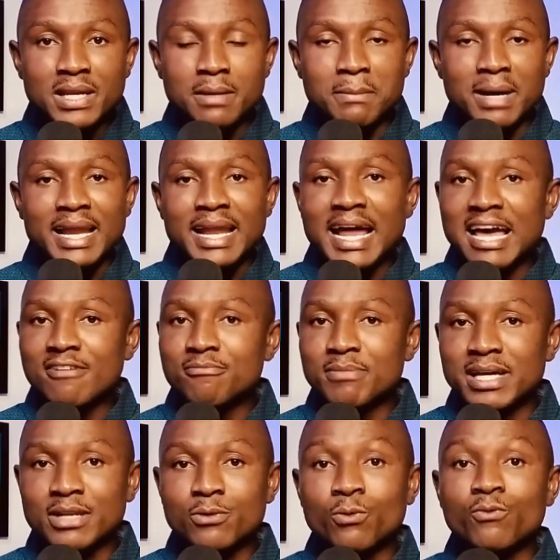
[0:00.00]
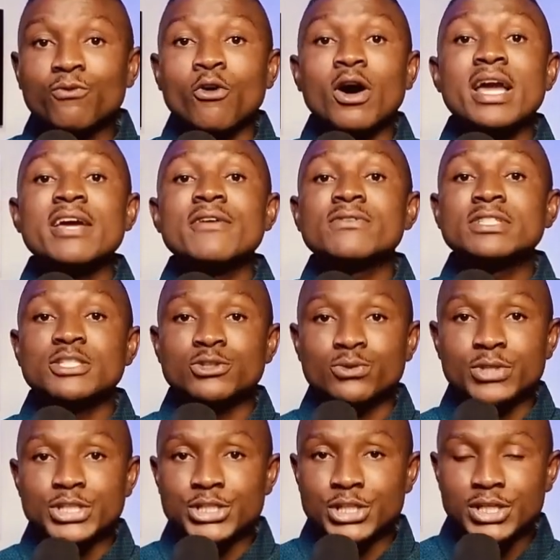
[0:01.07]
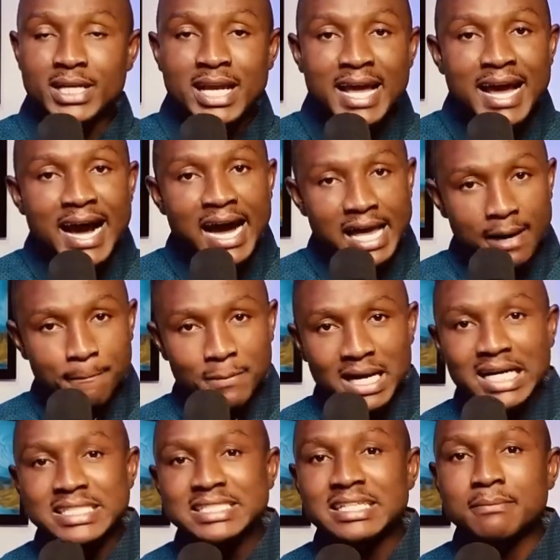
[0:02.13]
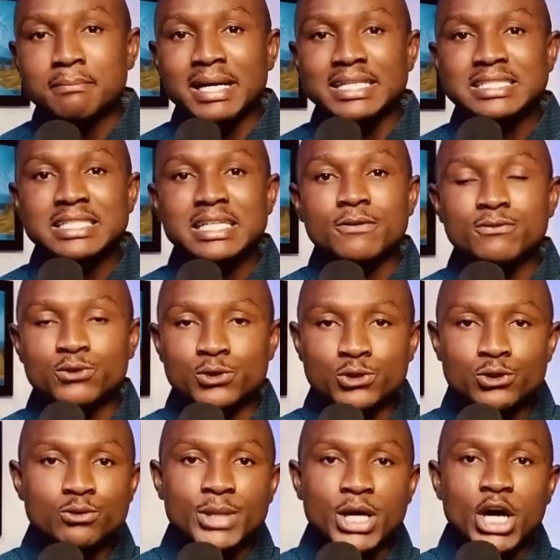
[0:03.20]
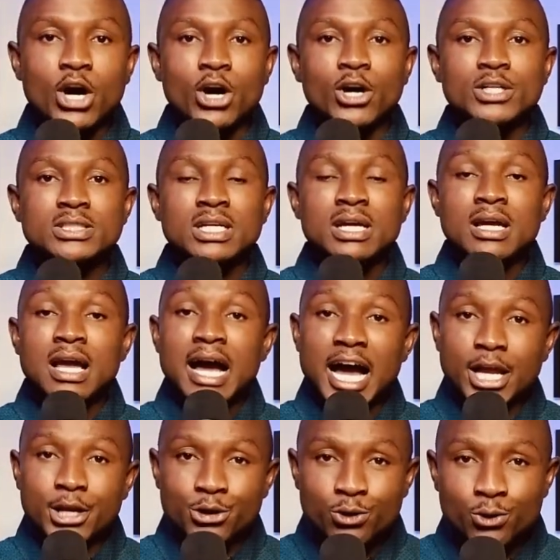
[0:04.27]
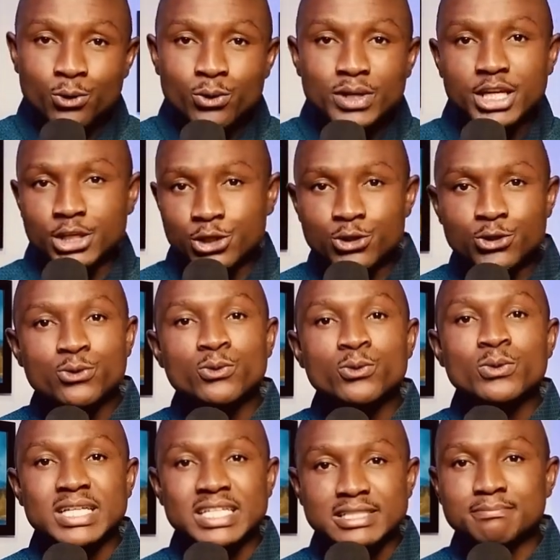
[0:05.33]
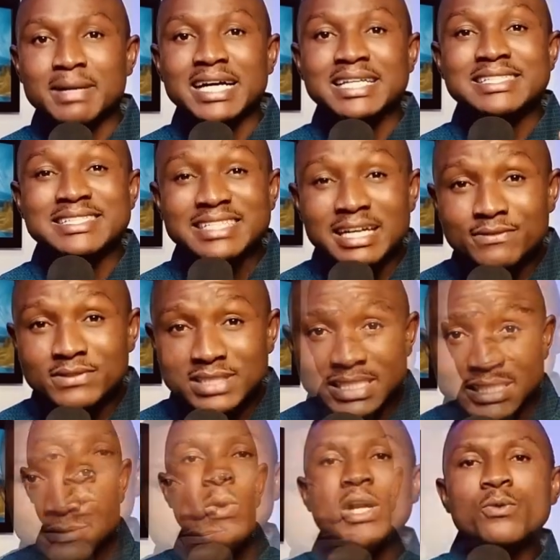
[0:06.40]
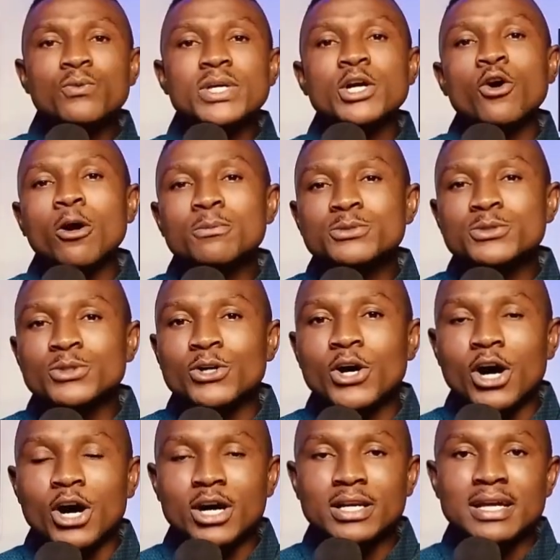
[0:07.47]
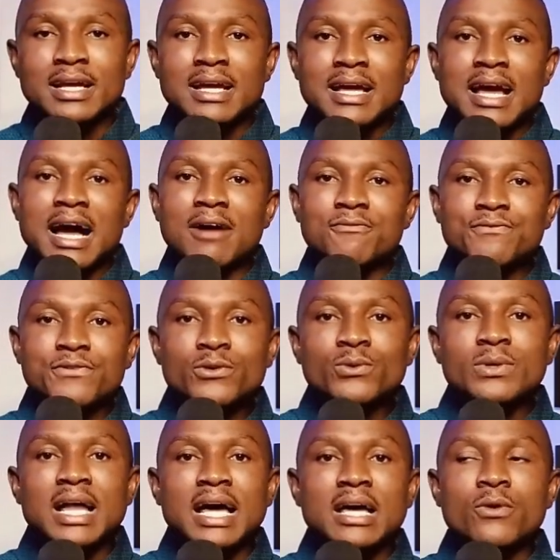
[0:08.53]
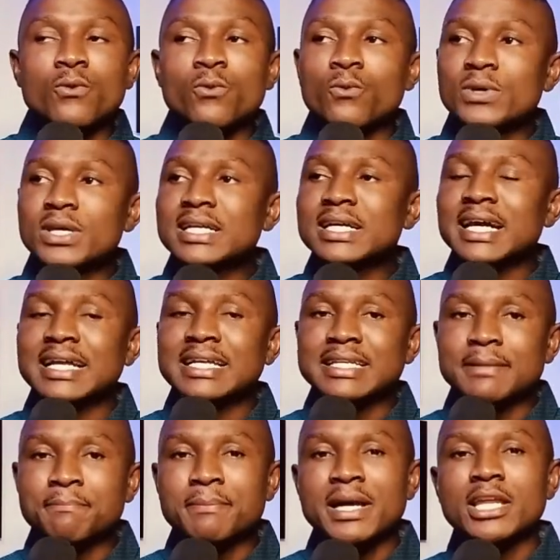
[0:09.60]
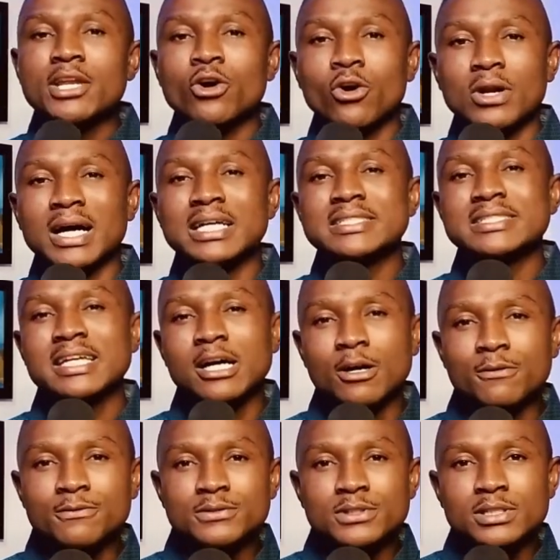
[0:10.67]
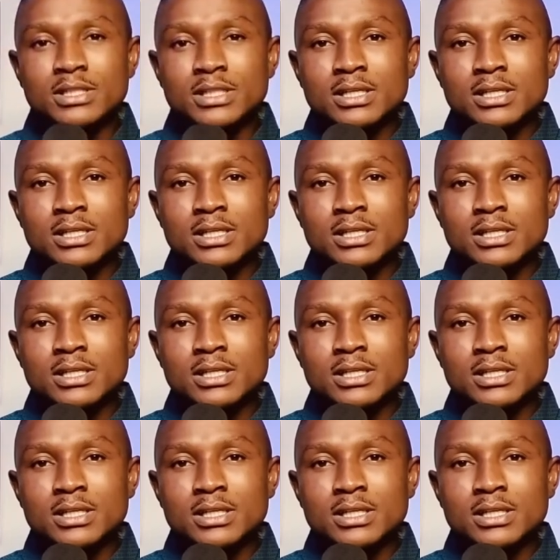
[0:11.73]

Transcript: in my life, but for every situation, I am casting myself to you because I know in you is my safety. When we come to God and feel like we can depend on ourselves,